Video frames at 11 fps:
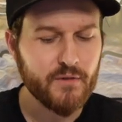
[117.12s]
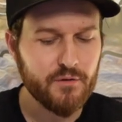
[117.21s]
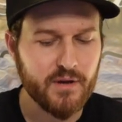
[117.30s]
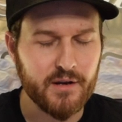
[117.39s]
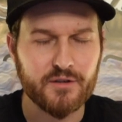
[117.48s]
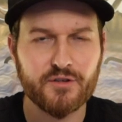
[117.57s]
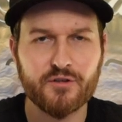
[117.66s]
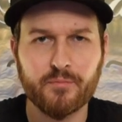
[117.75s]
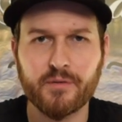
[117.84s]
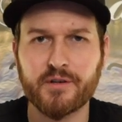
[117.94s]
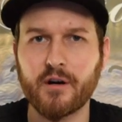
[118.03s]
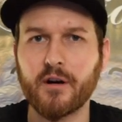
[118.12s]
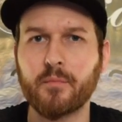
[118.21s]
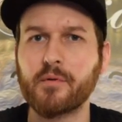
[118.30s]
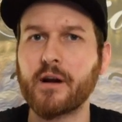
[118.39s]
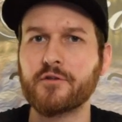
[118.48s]
You get super
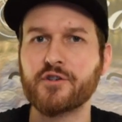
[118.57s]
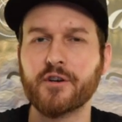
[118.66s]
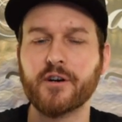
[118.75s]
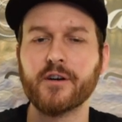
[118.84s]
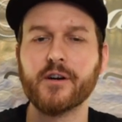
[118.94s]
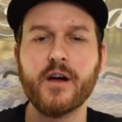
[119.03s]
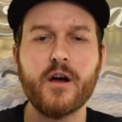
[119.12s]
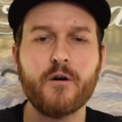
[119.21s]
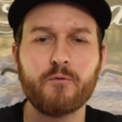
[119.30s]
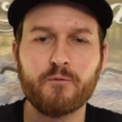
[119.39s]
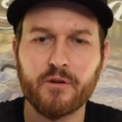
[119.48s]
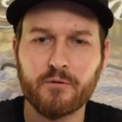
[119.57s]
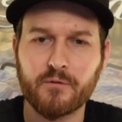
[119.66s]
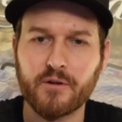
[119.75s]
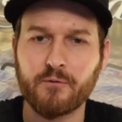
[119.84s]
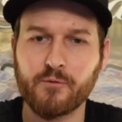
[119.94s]
dark brown sugar, really,
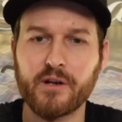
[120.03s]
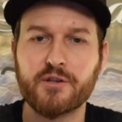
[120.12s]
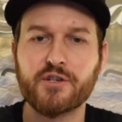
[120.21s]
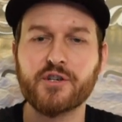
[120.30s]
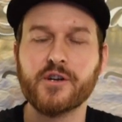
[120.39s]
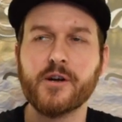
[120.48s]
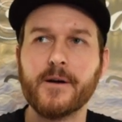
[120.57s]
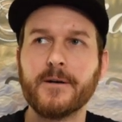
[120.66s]
really rich.